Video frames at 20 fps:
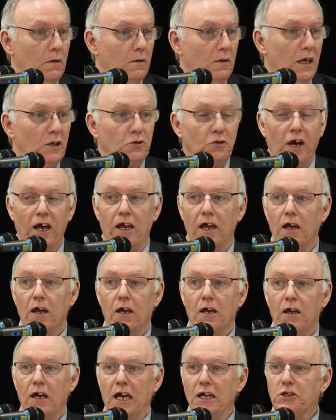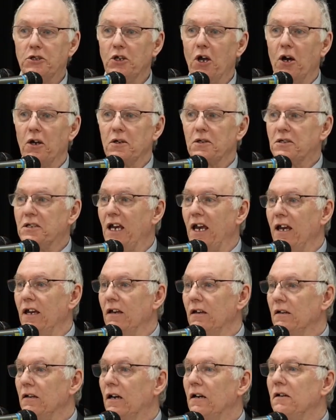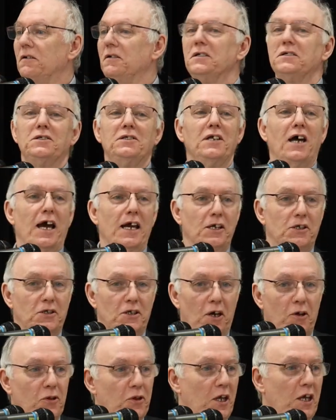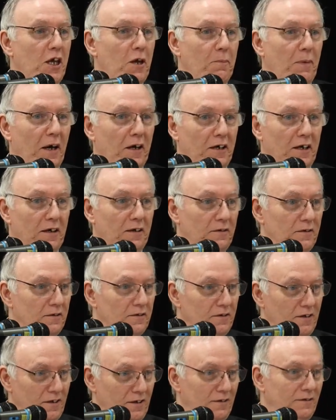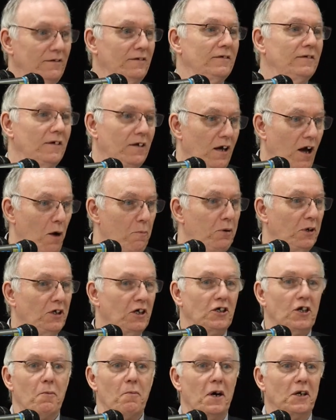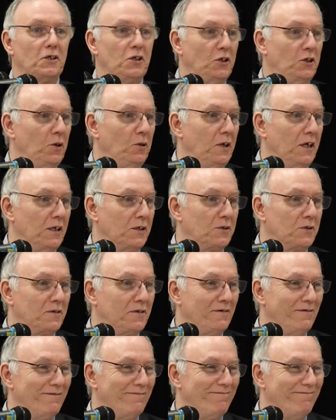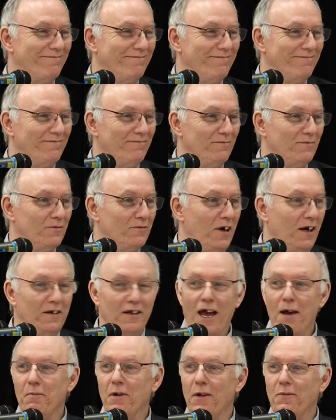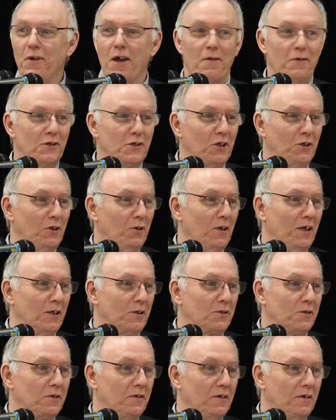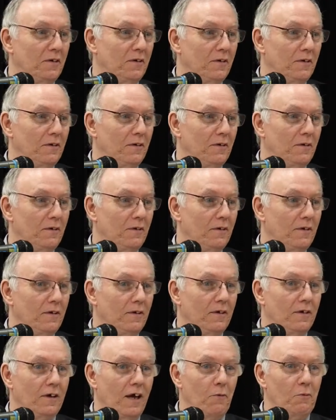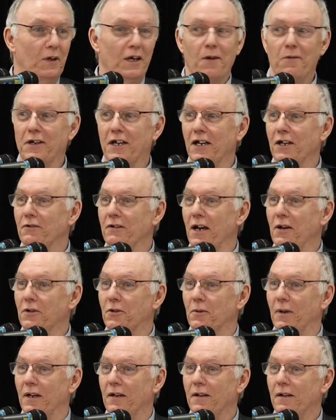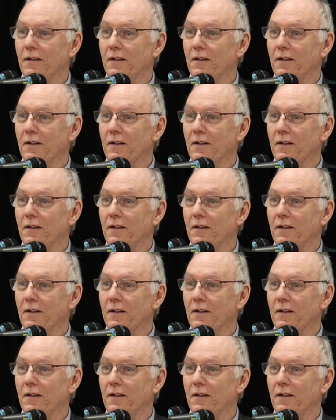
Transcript: That's right. It's not saying, oh, it's nice, I'll think about it, you know, I'll put it on my to do list. Right? How many of you have a to do list? And we never get around to it.